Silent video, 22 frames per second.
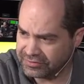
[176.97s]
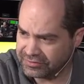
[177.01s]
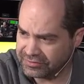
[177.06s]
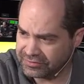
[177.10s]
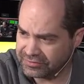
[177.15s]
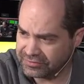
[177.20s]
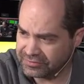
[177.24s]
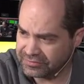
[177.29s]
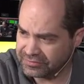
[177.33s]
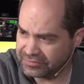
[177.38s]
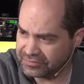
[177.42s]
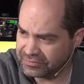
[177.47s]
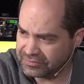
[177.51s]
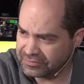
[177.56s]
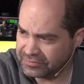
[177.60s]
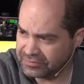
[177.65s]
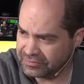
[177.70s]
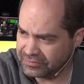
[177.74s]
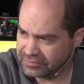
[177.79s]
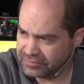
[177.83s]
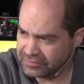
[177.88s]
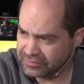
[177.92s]

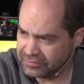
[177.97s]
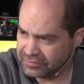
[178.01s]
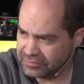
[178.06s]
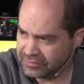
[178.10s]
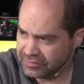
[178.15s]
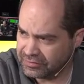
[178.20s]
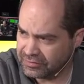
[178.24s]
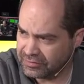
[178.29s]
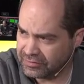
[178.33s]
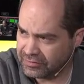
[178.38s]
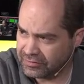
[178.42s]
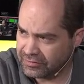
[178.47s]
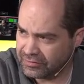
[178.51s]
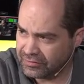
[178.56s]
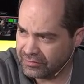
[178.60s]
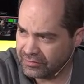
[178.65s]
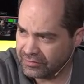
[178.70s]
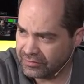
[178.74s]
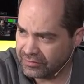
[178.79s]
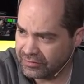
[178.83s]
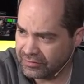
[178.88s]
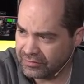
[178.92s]

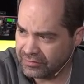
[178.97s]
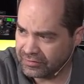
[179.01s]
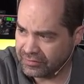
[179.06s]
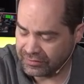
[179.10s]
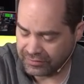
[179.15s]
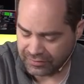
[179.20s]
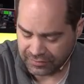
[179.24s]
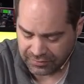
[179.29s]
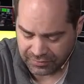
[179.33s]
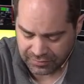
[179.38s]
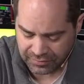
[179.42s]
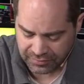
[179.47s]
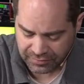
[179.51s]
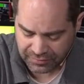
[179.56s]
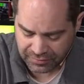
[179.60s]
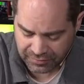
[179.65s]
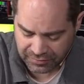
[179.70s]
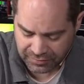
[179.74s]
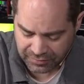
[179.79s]
(silence)